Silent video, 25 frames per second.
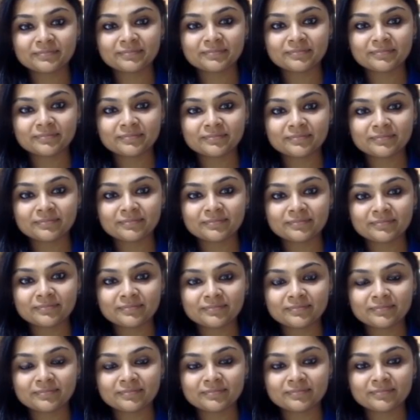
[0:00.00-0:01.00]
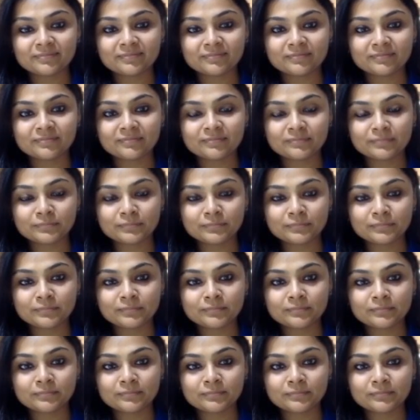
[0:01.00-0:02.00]

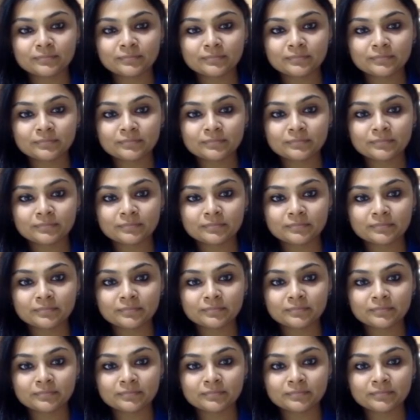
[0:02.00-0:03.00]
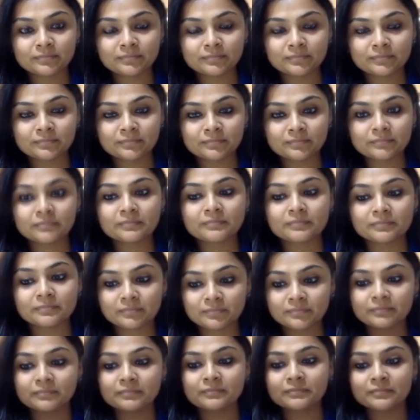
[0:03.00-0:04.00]

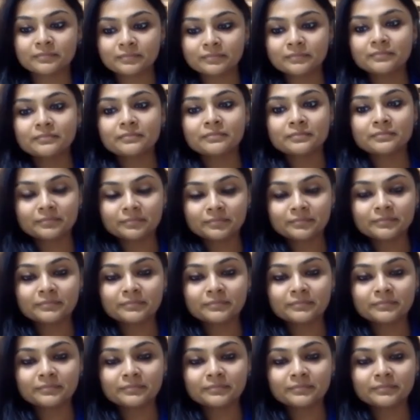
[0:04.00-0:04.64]
The person shown says nothing.